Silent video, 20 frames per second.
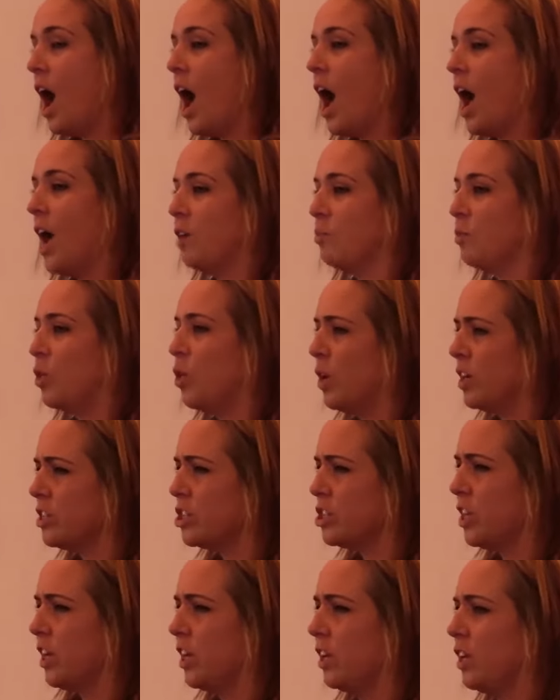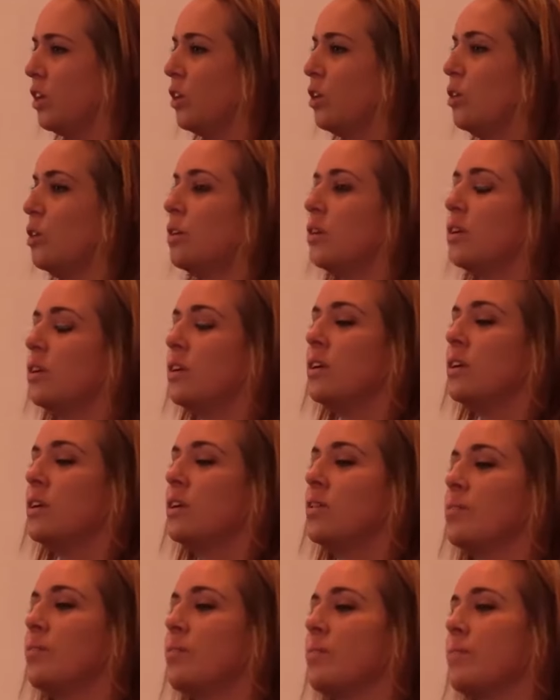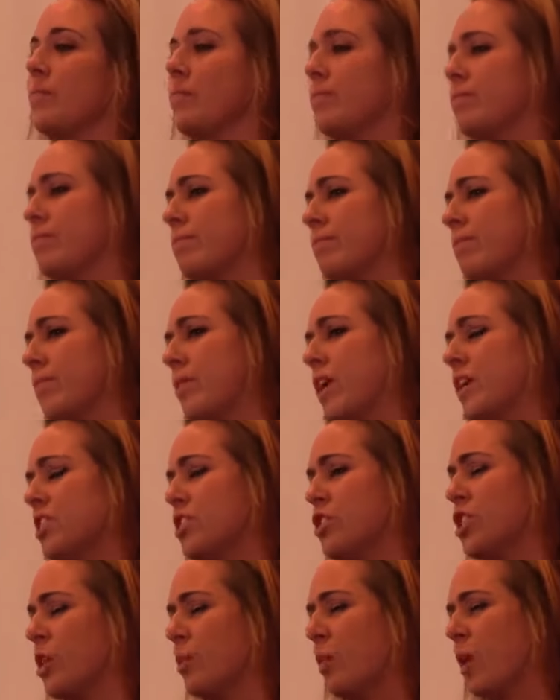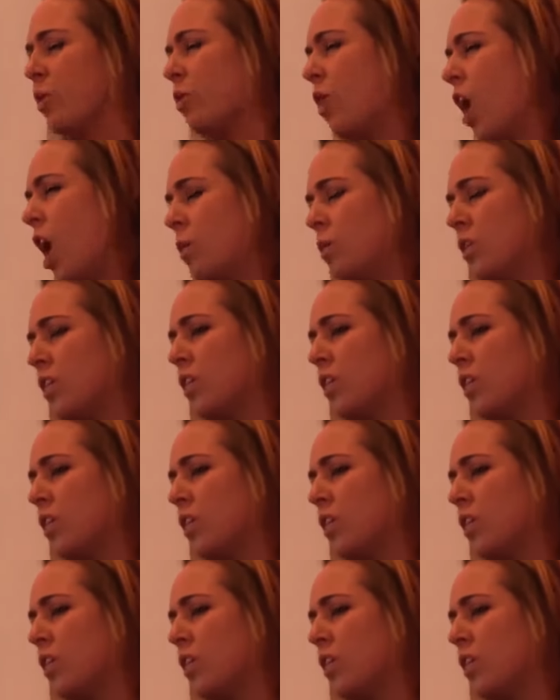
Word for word: I am questioning you. Is there something wrong